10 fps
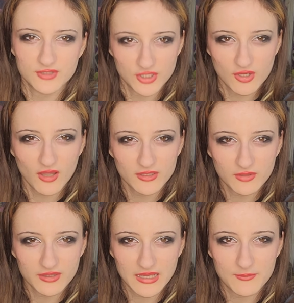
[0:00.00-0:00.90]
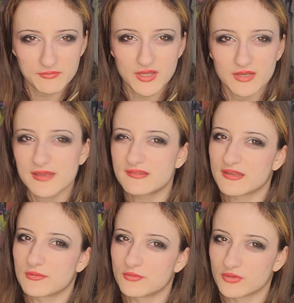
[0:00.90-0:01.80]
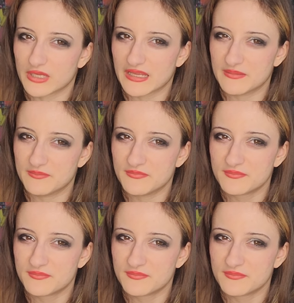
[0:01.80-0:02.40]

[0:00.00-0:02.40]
Do y'all know the game I'm talking about? It's an older game.